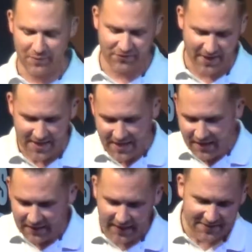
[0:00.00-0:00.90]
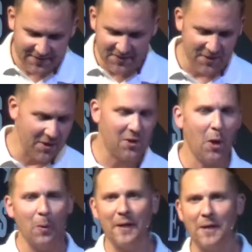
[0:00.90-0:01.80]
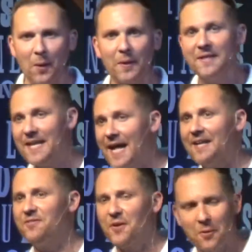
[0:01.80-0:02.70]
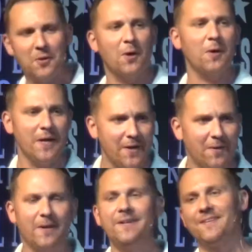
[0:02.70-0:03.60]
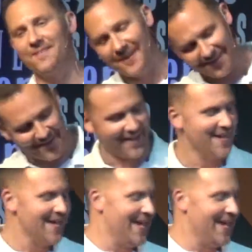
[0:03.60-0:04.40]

We would say, Lexington, Nicole, Ole, daddy's little girly early. Right, okay.